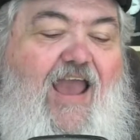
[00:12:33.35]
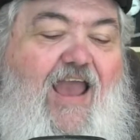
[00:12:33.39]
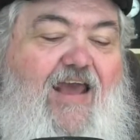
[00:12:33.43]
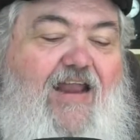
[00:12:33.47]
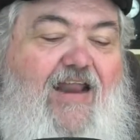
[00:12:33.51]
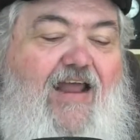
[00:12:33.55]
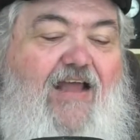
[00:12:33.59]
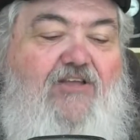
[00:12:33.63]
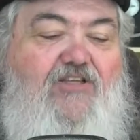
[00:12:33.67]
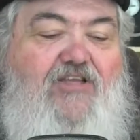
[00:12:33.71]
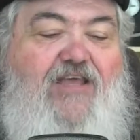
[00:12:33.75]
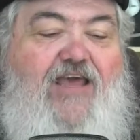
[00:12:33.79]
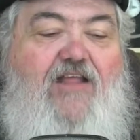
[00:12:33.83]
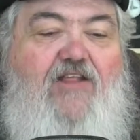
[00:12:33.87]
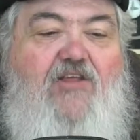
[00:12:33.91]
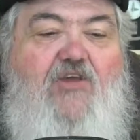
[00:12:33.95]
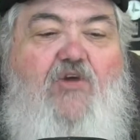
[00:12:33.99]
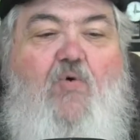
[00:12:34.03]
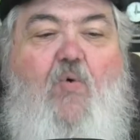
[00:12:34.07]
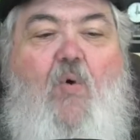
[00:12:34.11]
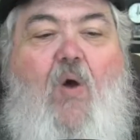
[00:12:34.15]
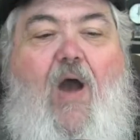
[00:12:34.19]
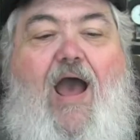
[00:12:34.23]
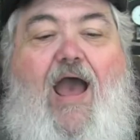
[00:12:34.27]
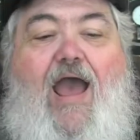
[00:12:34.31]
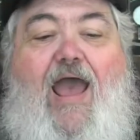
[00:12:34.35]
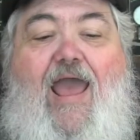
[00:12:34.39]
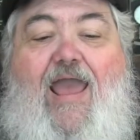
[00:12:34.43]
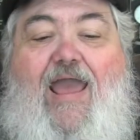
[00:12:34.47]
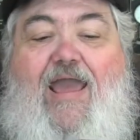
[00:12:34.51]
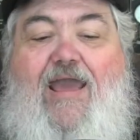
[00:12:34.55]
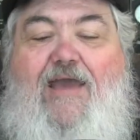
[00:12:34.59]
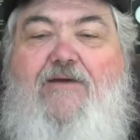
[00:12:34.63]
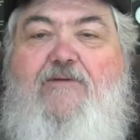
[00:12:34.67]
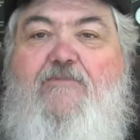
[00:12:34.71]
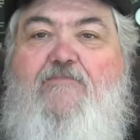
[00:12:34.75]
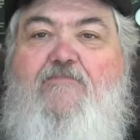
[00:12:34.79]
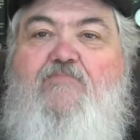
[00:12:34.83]
And I'll tell you
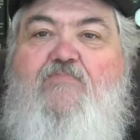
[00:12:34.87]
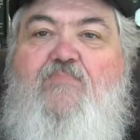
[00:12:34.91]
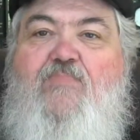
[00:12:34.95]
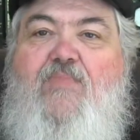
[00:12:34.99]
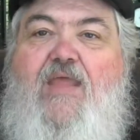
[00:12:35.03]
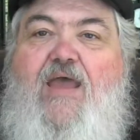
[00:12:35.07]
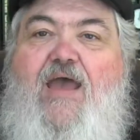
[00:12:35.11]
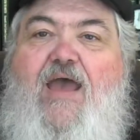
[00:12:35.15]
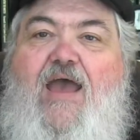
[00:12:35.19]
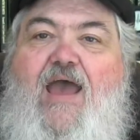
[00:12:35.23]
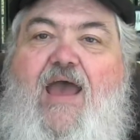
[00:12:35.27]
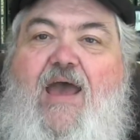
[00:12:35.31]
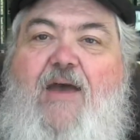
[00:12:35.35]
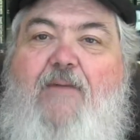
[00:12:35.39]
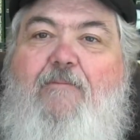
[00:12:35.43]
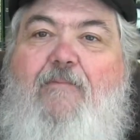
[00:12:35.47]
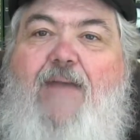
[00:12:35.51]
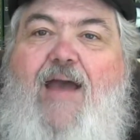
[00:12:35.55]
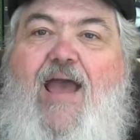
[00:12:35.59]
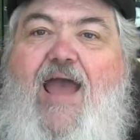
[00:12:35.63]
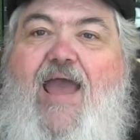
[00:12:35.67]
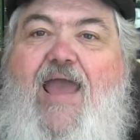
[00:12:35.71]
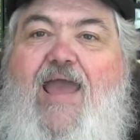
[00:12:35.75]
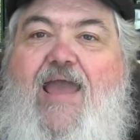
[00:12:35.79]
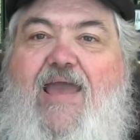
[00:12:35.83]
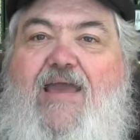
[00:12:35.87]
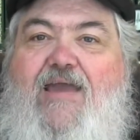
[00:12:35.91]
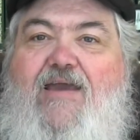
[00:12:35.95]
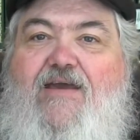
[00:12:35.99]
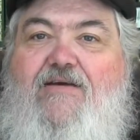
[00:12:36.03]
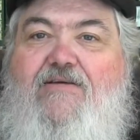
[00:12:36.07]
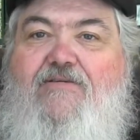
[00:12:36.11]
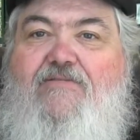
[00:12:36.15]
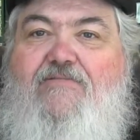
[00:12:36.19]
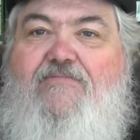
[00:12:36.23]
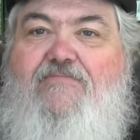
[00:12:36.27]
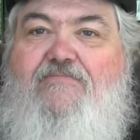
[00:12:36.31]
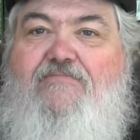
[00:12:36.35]
why. My
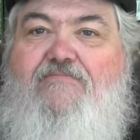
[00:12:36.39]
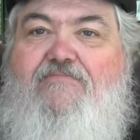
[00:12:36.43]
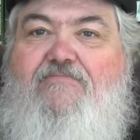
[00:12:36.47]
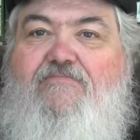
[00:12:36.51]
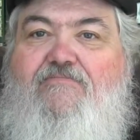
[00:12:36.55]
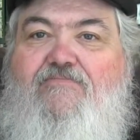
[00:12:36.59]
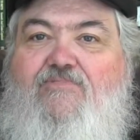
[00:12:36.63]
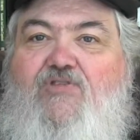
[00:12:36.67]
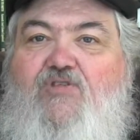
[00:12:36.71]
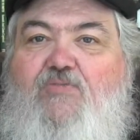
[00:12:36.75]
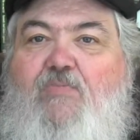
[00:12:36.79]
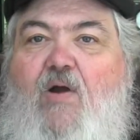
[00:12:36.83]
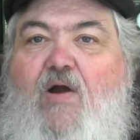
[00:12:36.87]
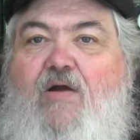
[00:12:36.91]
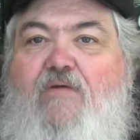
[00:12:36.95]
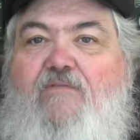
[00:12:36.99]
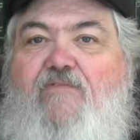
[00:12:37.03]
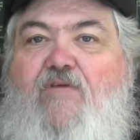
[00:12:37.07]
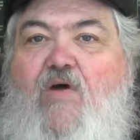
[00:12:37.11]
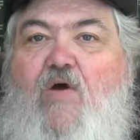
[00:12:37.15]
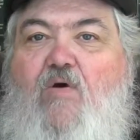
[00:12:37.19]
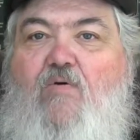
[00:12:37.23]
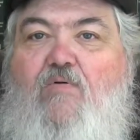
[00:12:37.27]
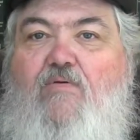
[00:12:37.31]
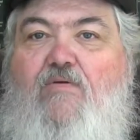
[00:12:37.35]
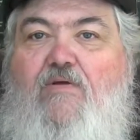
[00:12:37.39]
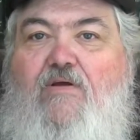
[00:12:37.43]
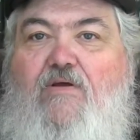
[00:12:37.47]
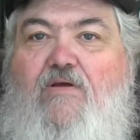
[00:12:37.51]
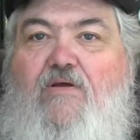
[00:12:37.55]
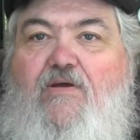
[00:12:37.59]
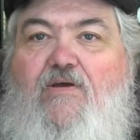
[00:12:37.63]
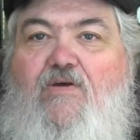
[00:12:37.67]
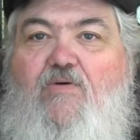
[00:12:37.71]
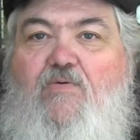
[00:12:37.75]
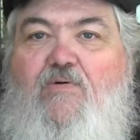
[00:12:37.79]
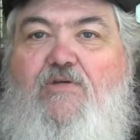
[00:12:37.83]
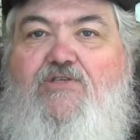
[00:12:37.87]
smartphone,
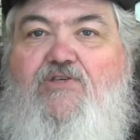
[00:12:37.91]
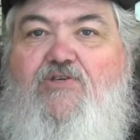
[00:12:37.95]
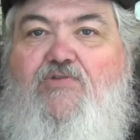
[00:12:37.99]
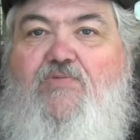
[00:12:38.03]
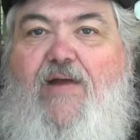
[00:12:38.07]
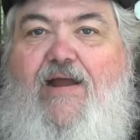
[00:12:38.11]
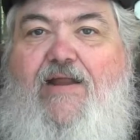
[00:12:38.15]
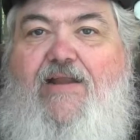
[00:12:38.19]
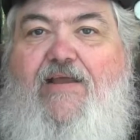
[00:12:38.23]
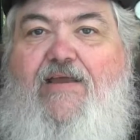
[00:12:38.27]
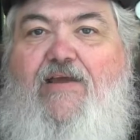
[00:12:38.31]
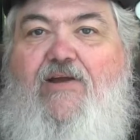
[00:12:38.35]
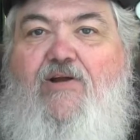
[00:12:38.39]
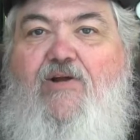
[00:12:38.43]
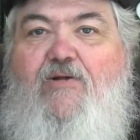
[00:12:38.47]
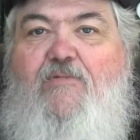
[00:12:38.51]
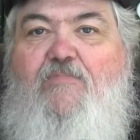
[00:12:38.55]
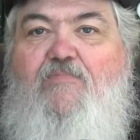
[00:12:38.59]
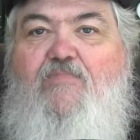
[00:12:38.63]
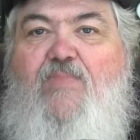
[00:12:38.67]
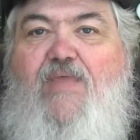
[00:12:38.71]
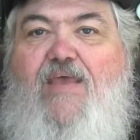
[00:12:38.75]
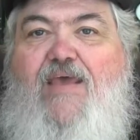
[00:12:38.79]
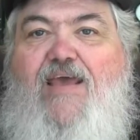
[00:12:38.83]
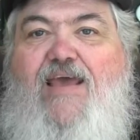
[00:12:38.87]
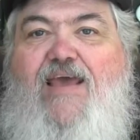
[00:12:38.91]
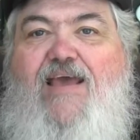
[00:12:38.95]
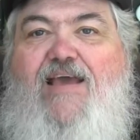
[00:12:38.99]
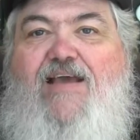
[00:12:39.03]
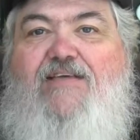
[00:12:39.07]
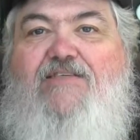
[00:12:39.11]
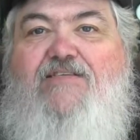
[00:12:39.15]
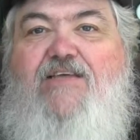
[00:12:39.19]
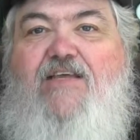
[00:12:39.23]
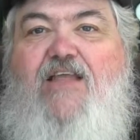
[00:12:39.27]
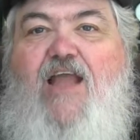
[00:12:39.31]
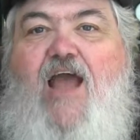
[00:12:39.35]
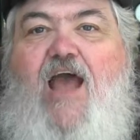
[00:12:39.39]
which is right here,
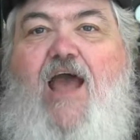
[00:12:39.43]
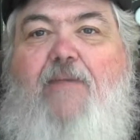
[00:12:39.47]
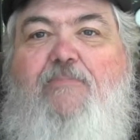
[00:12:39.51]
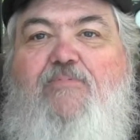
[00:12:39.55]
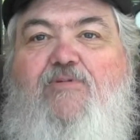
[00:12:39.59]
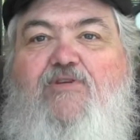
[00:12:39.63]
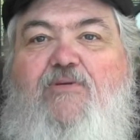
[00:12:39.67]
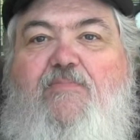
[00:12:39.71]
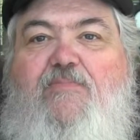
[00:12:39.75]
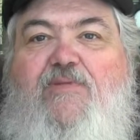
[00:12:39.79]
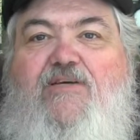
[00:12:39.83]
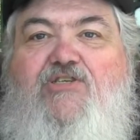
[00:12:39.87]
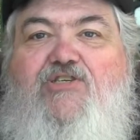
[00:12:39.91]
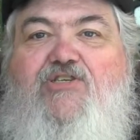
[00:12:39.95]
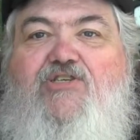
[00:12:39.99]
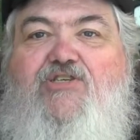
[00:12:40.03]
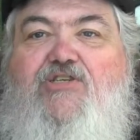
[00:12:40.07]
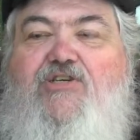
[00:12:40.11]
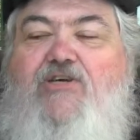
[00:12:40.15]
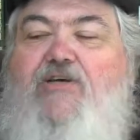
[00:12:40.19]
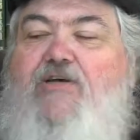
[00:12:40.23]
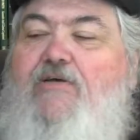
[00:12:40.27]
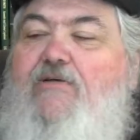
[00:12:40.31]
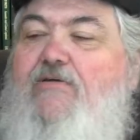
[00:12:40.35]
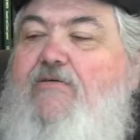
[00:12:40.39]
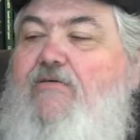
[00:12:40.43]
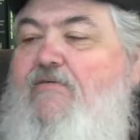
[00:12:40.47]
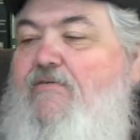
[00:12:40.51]
is an Optimus...